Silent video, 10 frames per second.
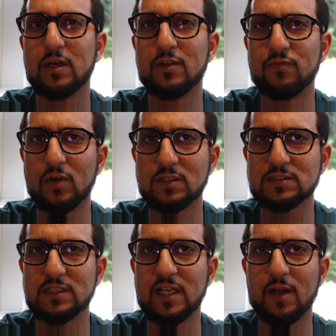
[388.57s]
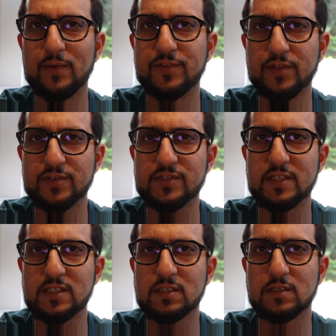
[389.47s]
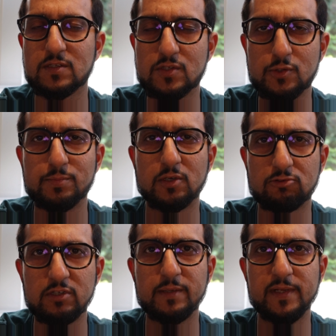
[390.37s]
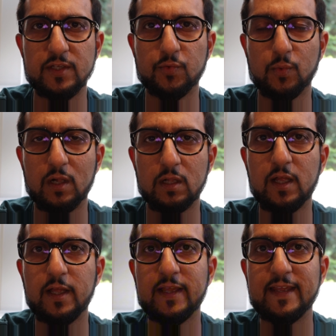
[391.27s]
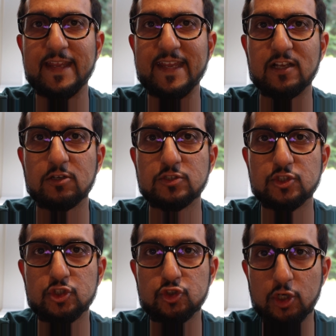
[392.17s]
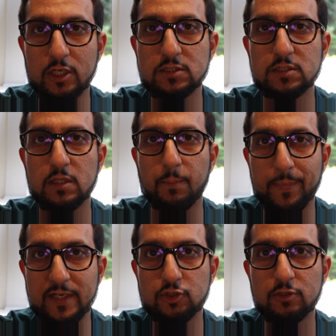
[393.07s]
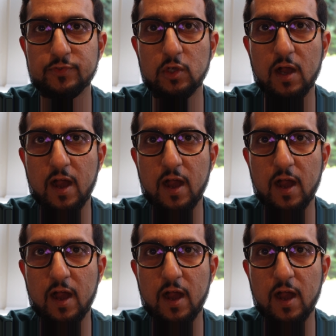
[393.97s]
advanced in how it does this and super creepy as well. It constructs the picture of your